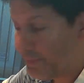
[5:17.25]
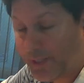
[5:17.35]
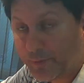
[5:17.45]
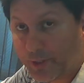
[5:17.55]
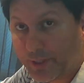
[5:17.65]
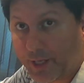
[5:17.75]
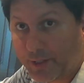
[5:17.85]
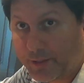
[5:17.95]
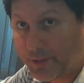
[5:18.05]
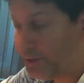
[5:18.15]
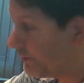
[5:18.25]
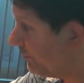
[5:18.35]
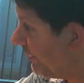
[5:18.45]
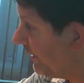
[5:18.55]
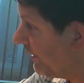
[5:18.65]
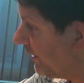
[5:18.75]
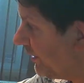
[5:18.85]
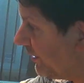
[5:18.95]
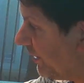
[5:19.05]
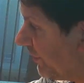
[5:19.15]
Mandelbrot calculation being done
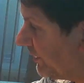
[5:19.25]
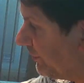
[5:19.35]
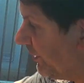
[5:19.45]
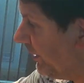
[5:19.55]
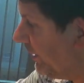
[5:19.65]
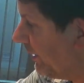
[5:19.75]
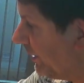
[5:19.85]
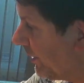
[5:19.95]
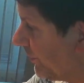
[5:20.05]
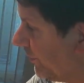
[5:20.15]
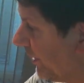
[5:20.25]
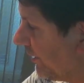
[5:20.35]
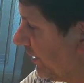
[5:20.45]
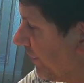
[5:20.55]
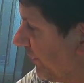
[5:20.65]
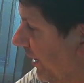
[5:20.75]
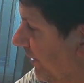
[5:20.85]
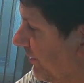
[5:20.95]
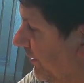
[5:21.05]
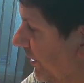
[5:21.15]
on the MXP, another parallel
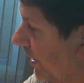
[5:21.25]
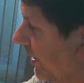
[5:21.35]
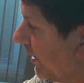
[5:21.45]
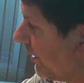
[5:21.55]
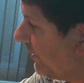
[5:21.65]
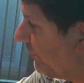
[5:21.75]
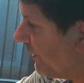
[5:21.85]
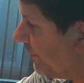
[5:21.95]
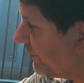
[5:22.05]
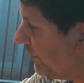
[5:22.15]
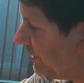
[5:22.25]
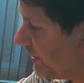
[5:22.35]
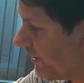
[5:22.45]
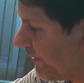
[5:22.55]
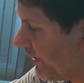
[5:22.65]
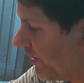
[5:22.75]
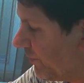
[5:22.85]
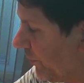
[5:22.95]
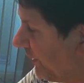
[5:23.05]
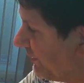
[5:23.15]
application. The frame is being generated
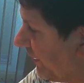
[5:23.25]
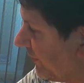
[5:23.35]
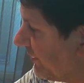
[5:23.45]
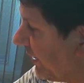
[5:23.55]
in 0.7